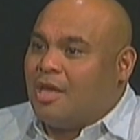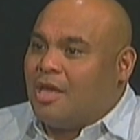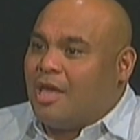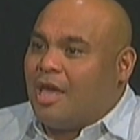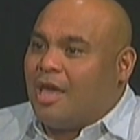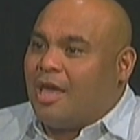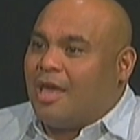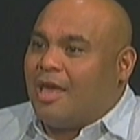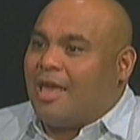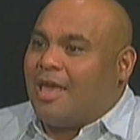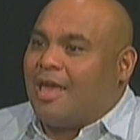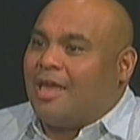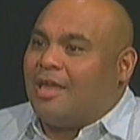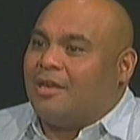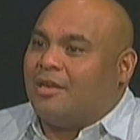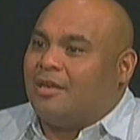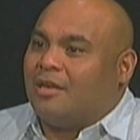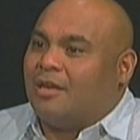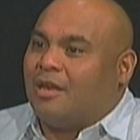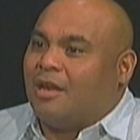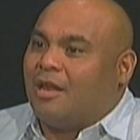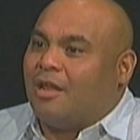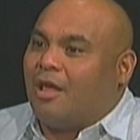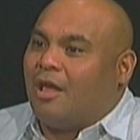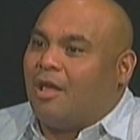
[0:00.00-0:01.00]

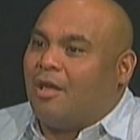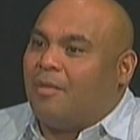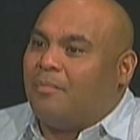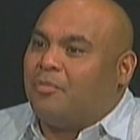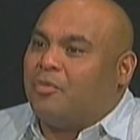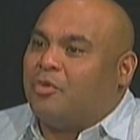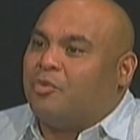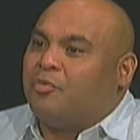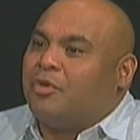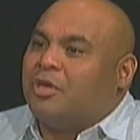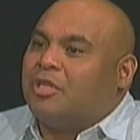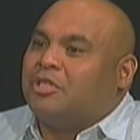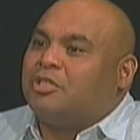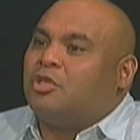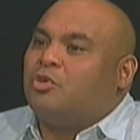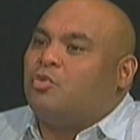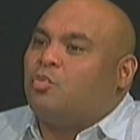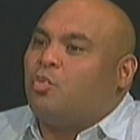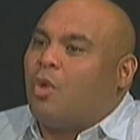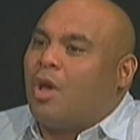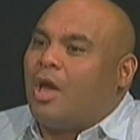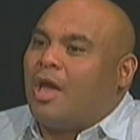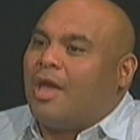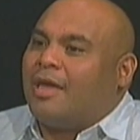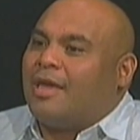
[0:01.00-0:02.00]
And the reason
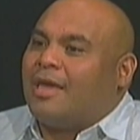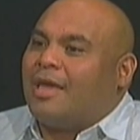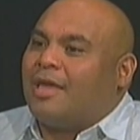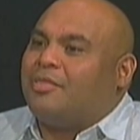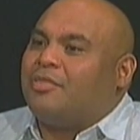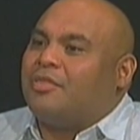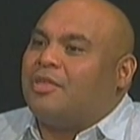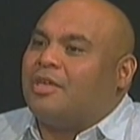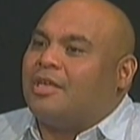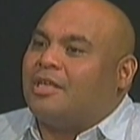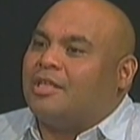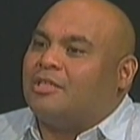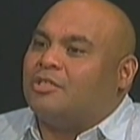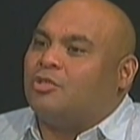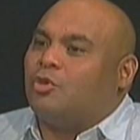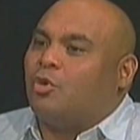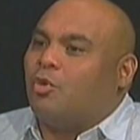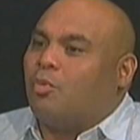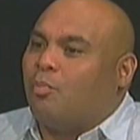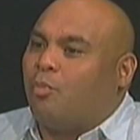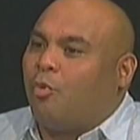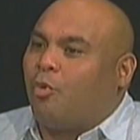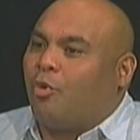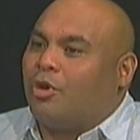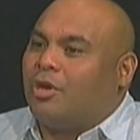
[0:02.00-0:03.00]
why I think it's so
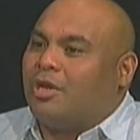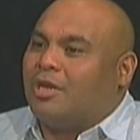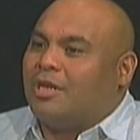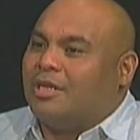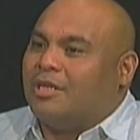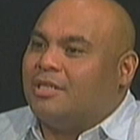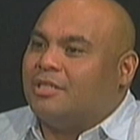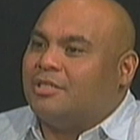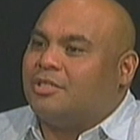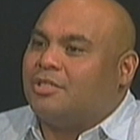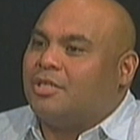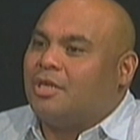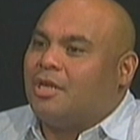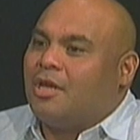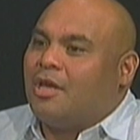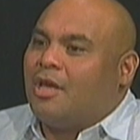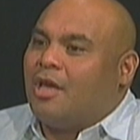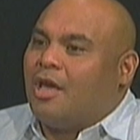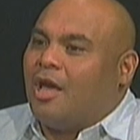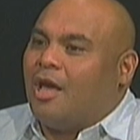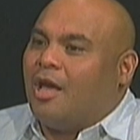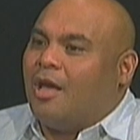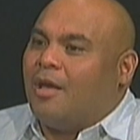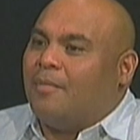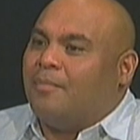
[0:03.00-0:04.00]
important is
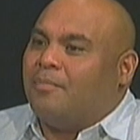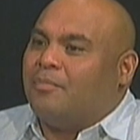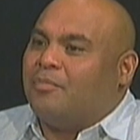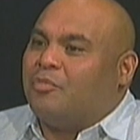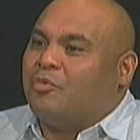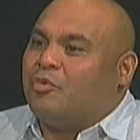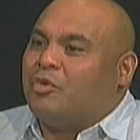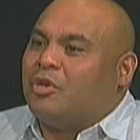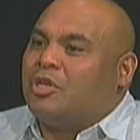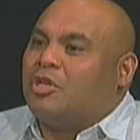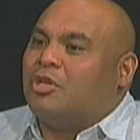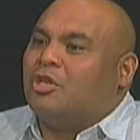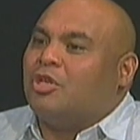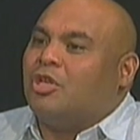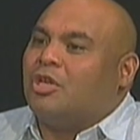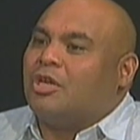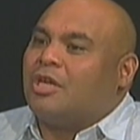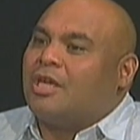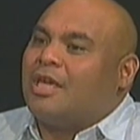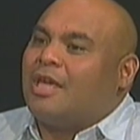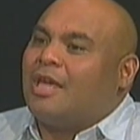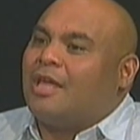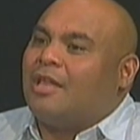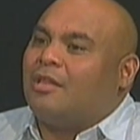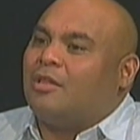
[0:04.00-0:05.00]
when you
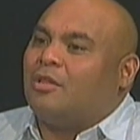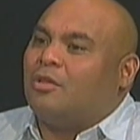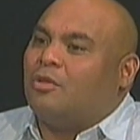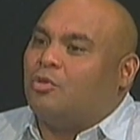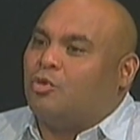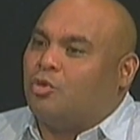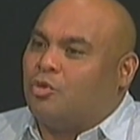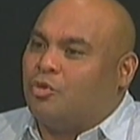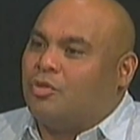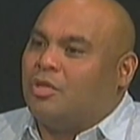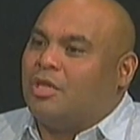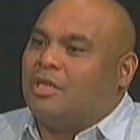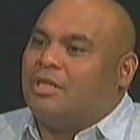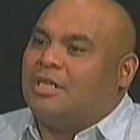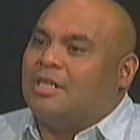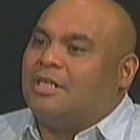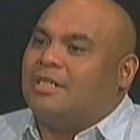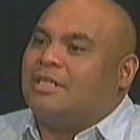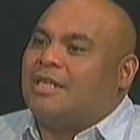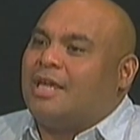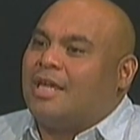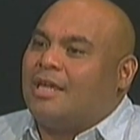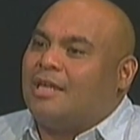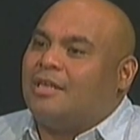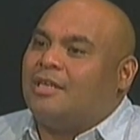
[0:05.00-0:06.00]
look at who the
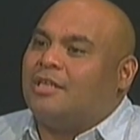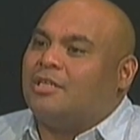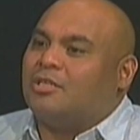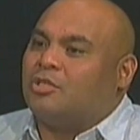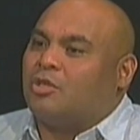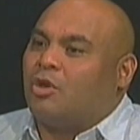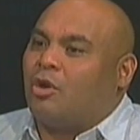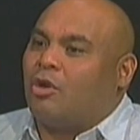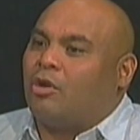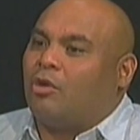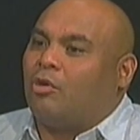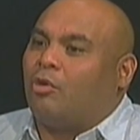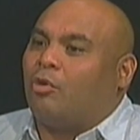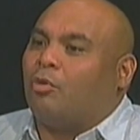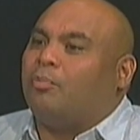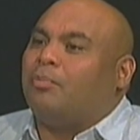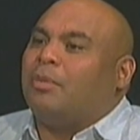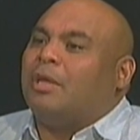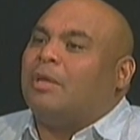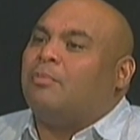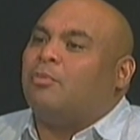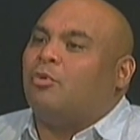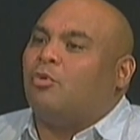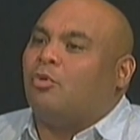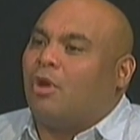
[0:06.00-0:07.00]
detainees are, or
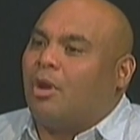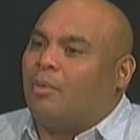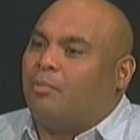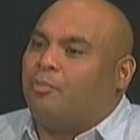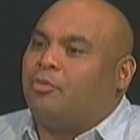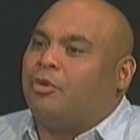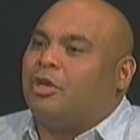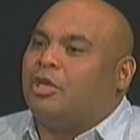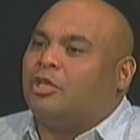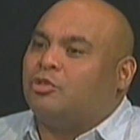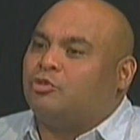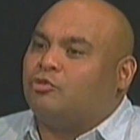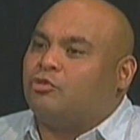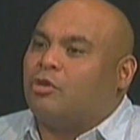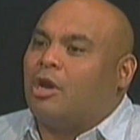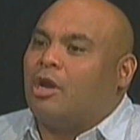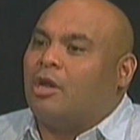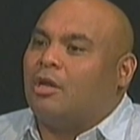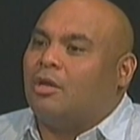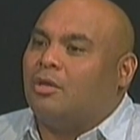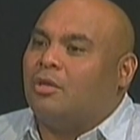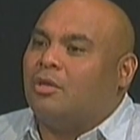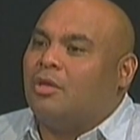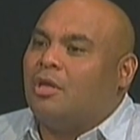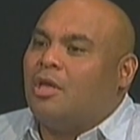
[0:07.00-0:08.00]
people on
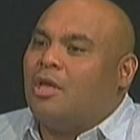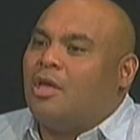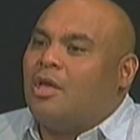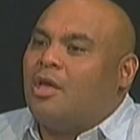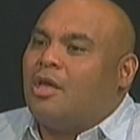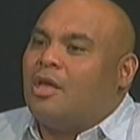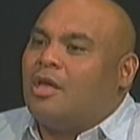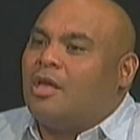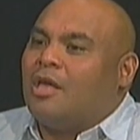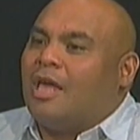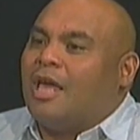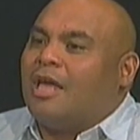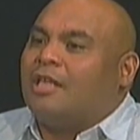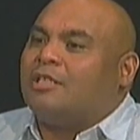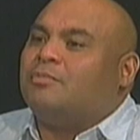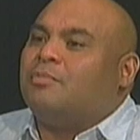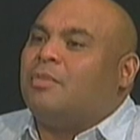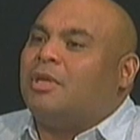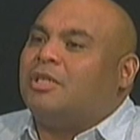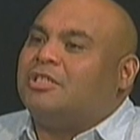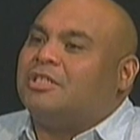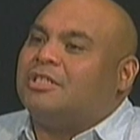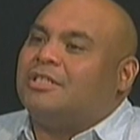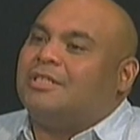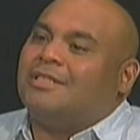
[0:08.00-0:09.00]
pretrial, as
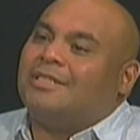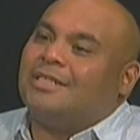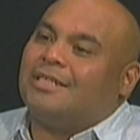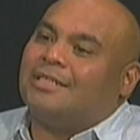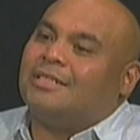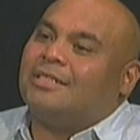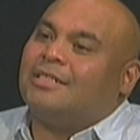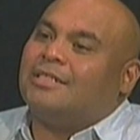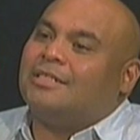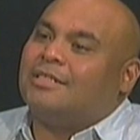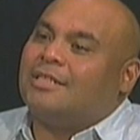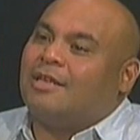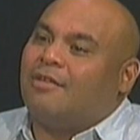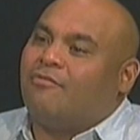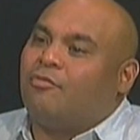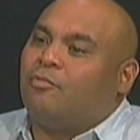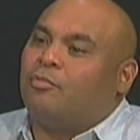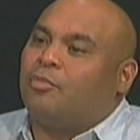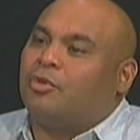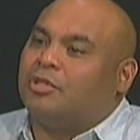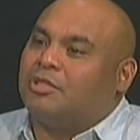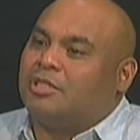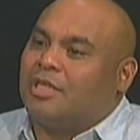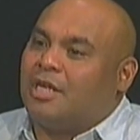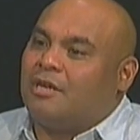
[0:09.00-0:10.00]
much as
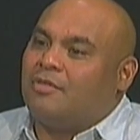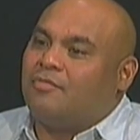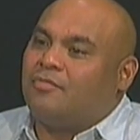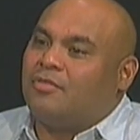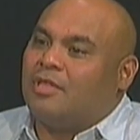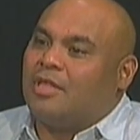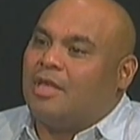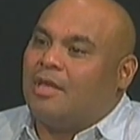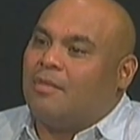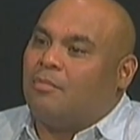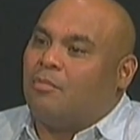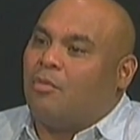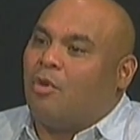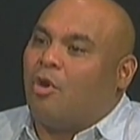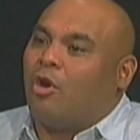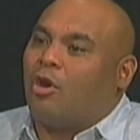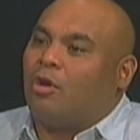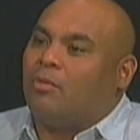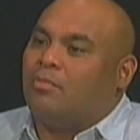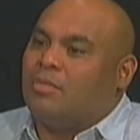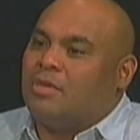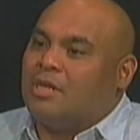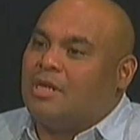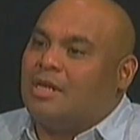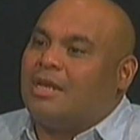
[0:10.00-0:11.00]
67% of them are
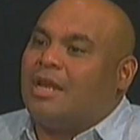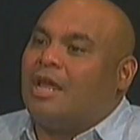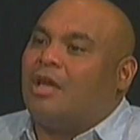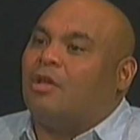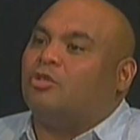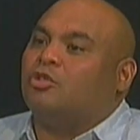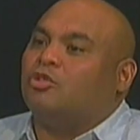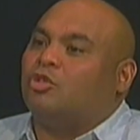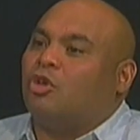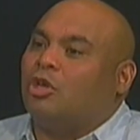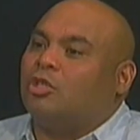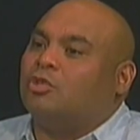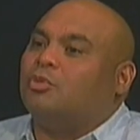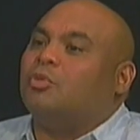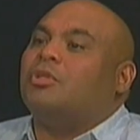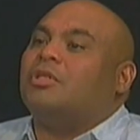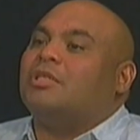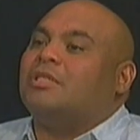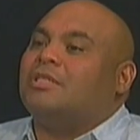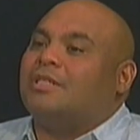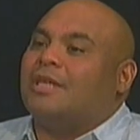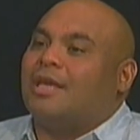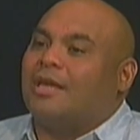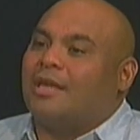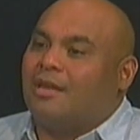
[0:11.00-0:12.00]
being now charged with a
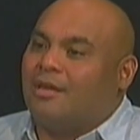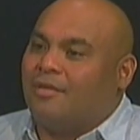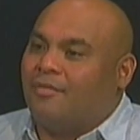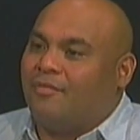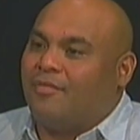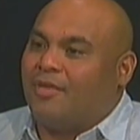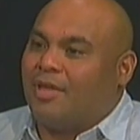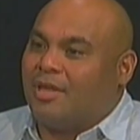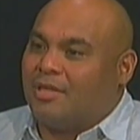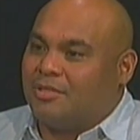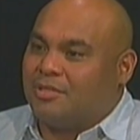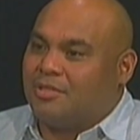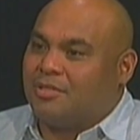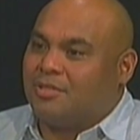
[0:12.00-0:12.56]
second offense.